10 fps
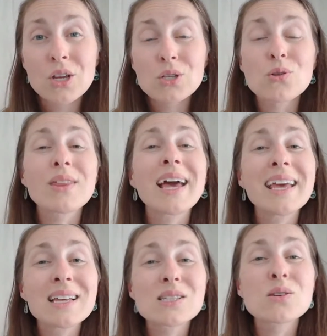so that
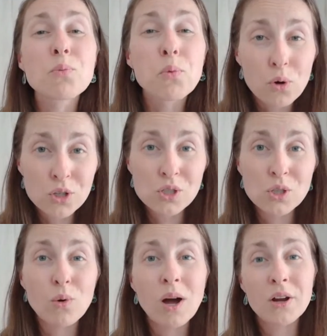it supports
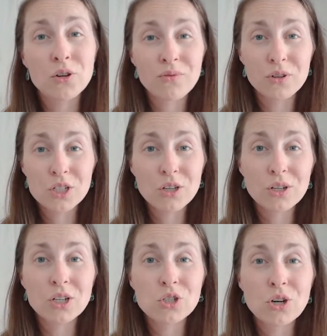you on your
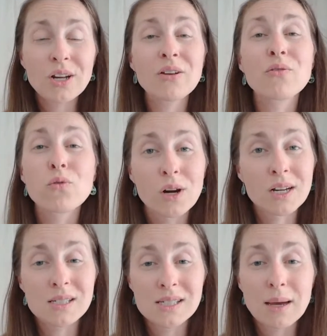fertility journey for
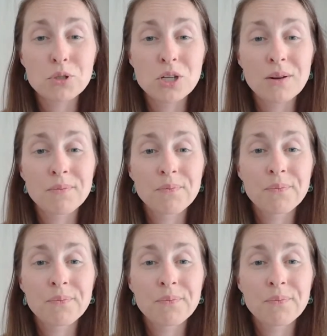conception.